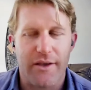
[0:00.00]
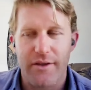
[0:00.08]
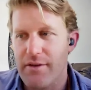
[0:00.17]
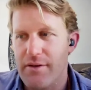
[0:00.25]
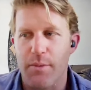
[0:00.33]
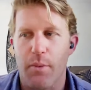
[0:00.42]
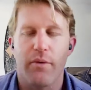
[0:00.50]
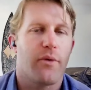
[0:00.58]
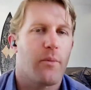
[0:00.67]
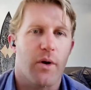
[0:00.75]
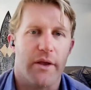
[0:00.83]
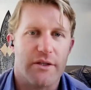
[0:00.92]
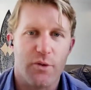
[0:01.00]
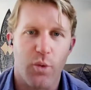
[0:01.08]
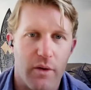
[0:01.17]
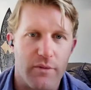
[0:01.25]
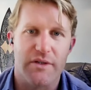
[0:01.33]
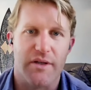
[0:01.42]
some of them are like 12
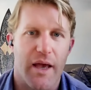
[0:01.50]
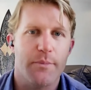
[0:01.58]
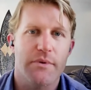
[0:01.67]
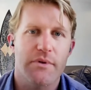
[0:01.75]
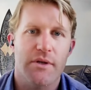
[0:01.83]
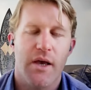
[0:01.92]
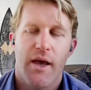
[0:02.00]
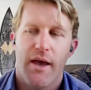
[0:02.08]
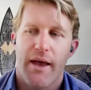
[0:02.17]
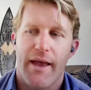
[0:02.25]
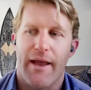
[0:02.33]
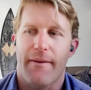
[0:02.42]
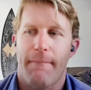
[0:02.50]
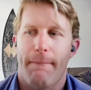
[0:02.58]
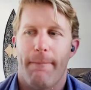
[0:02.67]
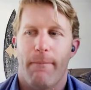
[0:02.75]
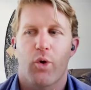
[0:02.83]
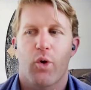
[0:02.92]
steps and
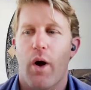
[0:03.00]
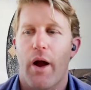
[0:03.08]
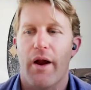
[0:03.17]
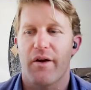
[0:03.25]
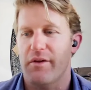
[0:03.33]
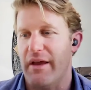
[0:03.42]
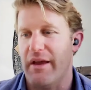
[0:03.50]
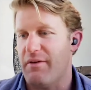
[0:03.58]
require like,